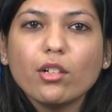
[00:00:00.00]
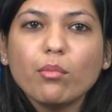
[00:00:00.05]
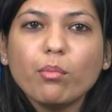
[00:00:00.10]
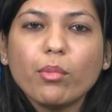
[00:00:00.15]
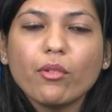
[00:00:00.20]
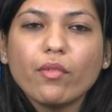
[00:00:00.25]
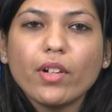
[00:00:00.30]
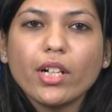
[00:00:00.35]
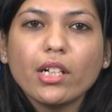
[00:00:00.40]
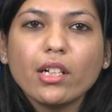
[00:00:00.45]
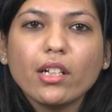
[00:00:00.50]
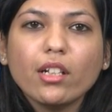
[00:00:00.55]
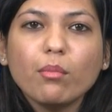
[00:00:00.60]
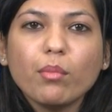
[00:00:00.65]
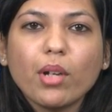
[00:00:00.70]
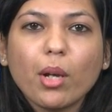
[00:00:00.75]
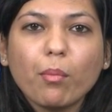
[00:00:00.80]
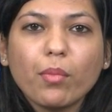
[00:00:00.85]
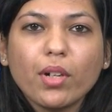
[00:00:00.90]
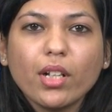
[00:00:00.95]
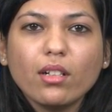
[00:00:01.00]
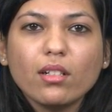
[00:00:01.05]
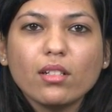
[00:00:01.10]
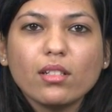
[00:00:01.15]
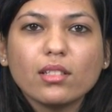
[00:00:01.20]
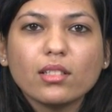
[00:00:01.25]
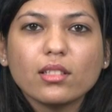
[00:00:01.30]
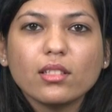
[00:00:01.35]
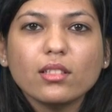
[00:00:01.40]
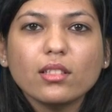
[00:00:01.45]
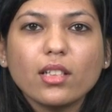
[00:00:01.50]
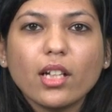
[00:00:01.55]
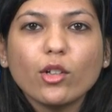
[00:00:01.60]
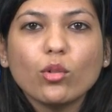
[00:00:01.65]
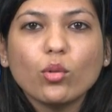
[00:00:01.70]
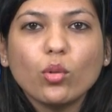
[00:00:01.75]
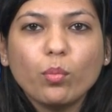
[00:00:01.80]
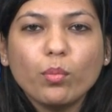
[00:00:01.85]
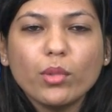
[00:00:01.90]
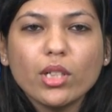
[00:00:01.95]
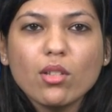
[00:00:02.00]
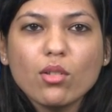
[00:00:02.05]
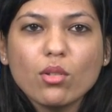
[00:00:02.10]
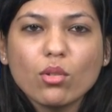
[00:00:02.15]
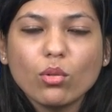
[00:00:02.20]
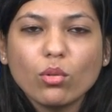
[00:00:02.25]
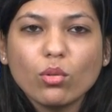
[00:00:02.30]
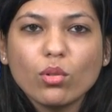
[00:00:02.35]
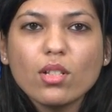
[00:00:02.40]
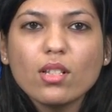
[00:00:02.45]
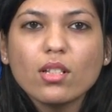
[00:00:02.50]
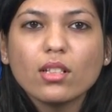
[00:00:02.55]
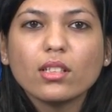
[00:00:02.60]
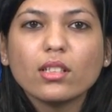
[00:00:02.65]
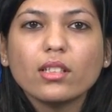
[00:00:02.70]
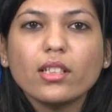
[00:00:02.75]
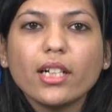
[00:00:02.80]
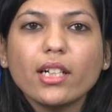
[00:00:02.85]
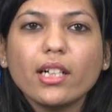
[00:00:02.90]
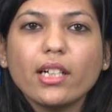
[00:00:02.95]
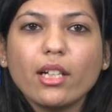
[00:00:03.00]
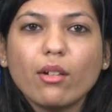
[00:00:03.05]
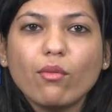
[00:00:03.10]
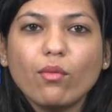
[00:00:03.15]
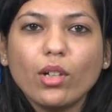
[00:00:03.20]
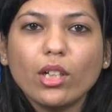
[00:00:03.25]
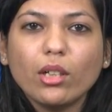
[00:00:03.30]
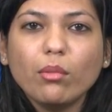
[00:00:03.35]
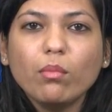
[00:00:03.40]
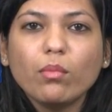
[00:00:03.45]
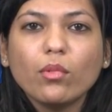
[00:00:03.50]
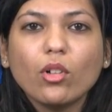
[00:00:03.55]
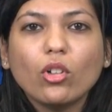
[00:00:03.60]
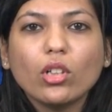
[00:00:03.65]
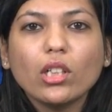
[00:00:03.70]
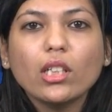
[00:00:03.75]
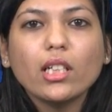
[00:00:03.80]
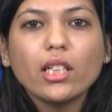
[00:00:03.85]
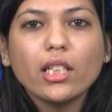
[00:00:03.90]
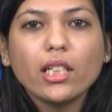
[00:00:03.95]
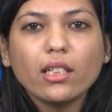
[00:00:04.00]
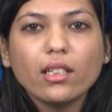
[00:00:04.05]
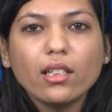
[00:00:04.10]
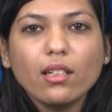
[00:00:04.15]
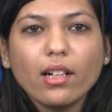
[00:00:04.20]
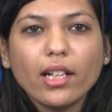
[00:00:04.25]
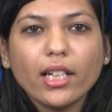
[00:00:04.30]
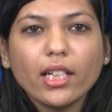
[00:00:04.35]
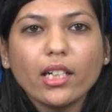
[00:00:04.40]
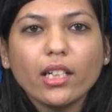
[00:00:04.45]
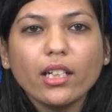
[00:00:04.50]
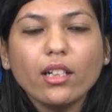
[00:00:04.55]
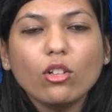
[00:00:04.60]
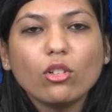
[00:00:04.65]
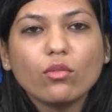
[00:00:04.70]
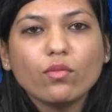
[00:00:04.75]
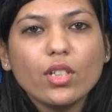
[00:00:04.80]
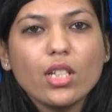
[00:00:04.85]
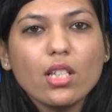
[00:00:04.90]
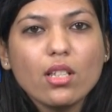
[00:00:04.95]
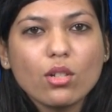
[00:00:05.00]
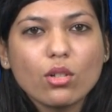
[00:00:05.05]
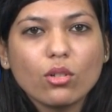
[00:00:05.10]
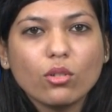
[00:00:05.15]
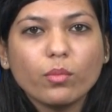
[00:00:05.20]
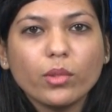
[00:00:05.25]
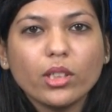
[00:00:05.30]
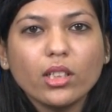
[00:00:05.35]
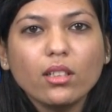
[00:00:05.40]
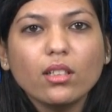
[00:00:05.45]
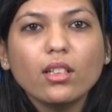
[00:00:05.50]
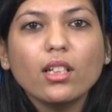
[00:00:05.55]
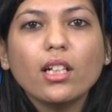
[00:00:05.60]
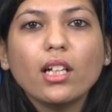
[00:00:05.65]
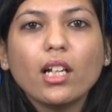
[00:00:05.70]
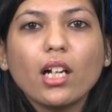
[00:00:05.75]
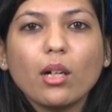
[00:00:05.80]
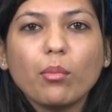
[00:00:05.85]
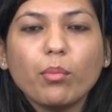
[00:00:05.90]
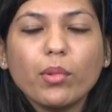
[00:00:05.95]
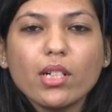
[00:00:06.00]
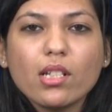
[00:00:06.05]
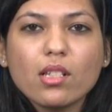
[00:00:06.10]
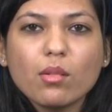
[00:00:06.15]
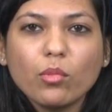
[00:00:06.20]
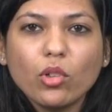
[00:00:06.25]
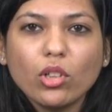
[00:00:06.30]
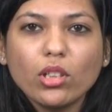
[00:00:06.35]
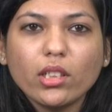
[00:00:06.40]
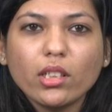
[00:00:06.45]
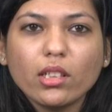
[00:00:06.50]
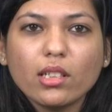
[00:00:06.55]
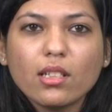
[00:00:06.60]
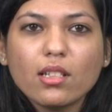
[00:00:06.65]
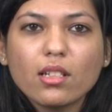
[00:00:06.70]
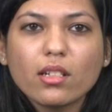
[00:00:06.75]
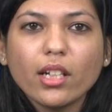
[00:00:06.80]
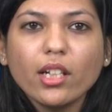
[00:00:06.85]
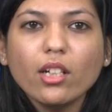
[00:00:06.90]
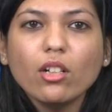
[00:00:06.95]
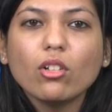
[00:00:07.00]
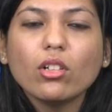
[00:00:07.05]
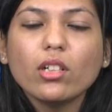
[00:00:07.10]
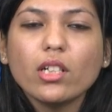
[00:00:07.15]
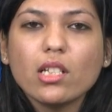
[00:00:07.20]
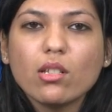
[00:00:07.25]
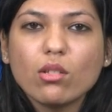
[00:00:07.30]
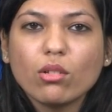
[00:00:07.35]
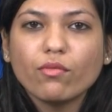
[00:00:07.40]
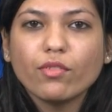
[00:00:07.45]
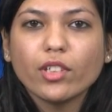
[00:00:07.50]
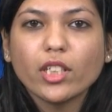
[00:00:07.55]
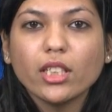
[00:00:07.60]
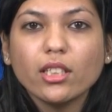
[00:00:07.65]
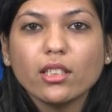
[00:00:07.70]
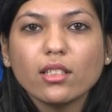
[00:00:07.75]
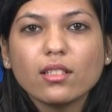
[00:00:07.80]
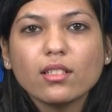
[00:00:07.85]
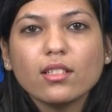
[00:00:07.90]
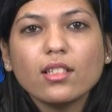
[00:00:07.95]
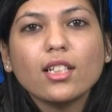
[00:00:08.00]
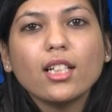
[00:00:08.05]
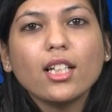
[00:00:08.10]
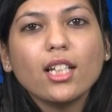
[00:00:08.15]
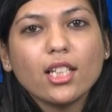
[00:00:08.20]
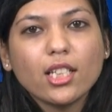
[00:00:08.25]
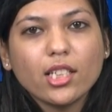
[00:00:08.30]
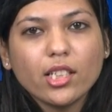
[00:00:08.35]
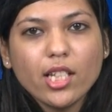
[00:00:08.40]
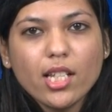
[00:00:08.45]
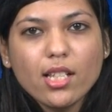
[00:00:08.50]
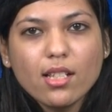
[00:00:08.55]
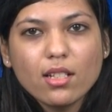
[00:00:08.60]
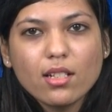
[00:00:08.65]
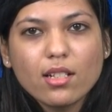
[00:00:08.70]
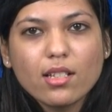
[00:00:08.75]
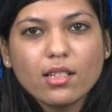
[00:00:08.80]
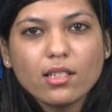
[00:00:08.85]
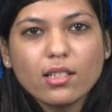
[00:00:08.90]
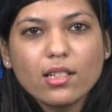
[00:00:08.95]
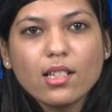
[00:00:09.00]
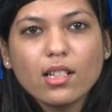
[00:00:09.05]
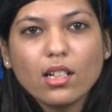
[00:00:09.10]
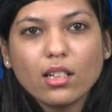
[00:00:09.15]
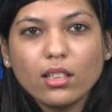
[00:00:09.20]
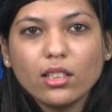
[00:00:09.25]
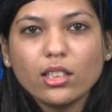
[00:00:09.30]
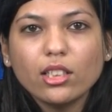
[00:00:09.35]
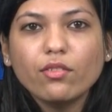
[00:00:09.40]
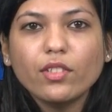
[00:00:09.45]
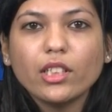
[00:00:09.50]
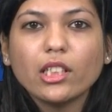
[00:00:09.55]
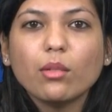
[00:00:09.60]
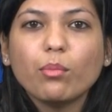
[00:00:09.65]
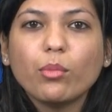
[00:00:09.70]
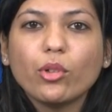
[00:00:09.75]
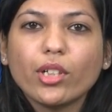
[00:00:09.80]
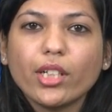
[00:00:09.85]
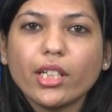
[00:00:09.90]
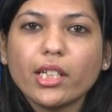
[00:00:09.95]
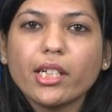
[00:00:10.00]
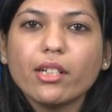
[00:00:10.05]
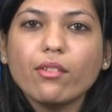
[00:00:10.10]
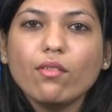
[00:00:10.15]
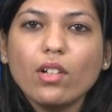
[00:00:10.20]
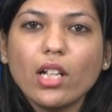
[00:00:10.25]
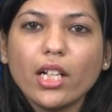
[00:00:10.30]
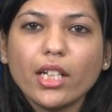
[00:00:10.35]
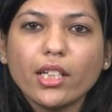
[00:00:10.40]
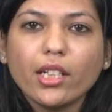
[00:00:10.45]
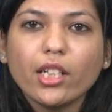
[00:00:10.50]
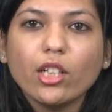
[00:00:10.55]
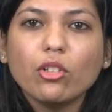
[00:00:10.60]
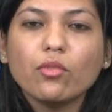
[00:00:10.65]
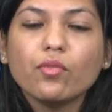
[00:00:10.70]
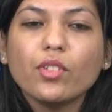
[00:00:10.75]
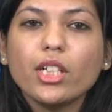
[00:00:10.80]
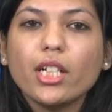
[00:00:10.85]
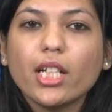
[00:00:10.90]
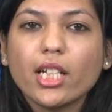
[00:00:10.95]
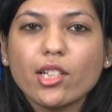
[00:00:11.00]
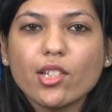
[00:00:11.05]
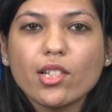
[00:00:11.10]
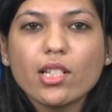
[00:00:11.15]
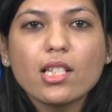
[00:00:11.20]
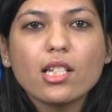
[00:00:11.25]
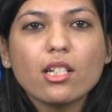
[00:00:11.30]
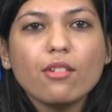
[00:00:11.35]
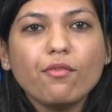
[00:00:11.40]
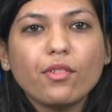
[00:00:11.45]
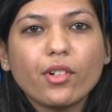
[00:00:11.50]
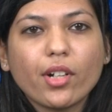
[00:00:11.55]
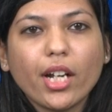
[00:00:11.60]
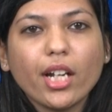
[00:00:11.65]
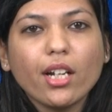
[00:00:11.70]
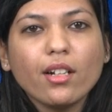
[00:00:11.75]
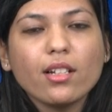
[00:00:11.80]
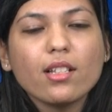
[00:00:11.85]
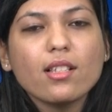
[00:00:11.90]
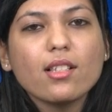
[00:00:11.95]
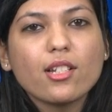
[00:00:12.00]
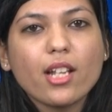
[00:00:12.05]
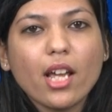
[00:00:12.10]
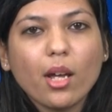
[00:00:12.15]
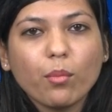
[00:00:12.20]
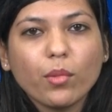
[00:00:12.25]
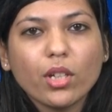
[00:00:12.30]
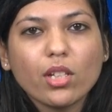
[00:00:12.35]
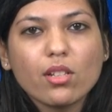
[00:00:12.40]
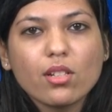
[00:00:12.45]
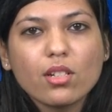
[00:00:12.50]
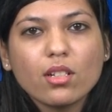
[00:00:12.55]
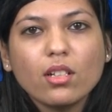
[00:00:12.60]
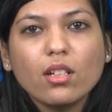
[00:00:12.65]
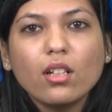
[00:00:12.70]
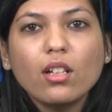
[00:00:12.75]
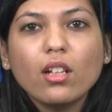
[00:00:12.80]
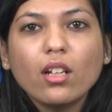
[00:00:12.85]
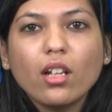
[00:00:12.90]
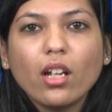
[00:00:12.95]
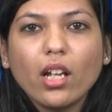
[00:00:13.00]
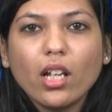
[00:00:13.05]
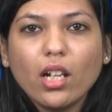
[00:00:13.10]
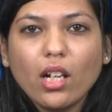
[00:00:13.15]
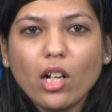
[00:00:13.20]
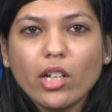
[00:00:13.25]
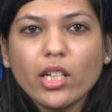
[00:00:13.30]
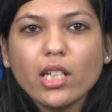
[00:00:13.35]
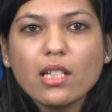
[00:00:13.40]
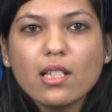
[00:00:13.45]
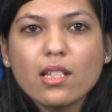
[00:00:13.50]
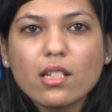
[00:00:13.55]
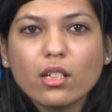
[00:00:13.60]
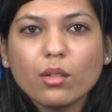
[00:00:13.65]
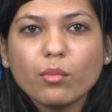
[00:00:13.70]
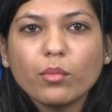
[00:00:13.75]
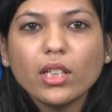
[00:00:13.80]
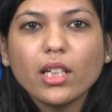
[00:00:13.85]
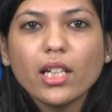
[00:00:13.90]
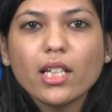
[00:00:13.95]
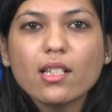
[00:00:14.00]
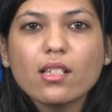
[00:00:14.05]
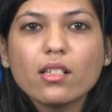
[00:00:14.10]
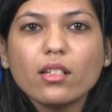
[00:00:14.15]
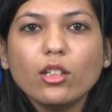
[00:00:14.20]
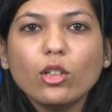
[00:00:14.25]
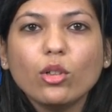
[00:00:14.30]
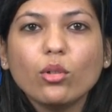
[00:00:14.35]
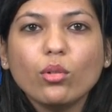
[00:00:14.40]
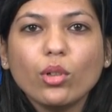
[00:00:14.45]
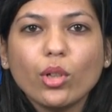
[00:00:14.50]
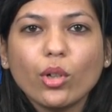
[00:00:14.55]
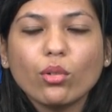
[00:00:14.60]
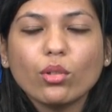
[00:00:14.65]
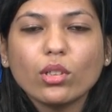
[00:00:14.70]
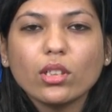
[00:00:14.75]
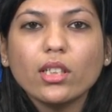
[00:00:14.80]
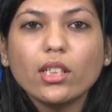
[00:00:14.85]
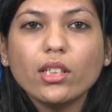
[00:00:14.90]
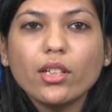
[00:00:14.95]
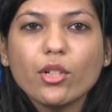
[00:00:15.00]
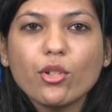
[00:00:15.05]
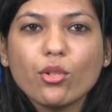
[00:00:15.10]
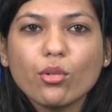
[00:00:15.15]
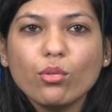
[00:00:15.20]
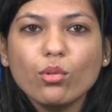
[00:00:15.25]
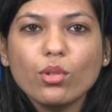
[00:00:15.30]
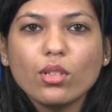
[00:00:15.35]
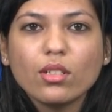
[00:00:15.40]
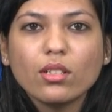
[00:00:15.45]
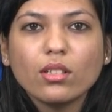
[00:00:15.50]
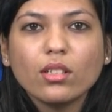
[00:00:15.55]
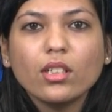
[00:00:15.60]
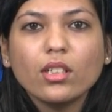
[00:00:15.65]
and preventing peptic ulcers are open sores that develop on the inner lining of the stomach, upper small intestine or esophagus. These ulcers occur when the protective lining of the digestive tract is damaged, allowing stomach acid to erode the tissues.